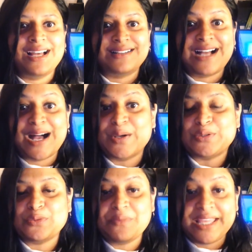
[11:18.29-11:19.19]

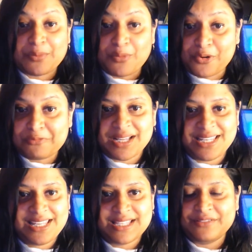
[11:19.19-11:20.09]
how to make more
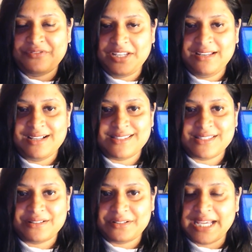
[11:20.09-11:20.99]
money as a
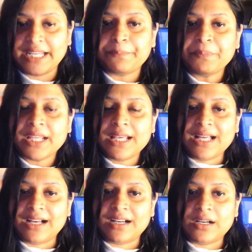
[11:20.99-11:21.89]
freelancer,
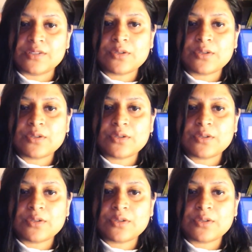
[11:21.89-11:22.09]
right?